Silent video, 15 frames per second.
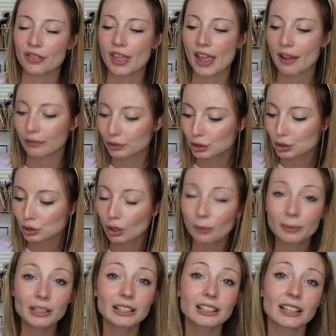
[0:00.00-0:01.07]
They have so
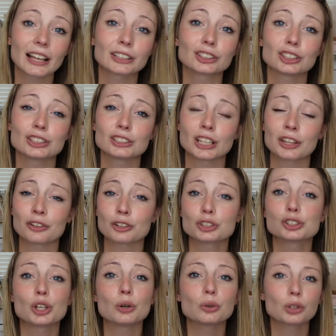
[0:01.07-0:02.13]
many collections and they're
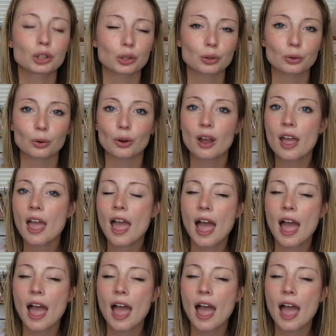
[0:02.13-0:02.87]
so cute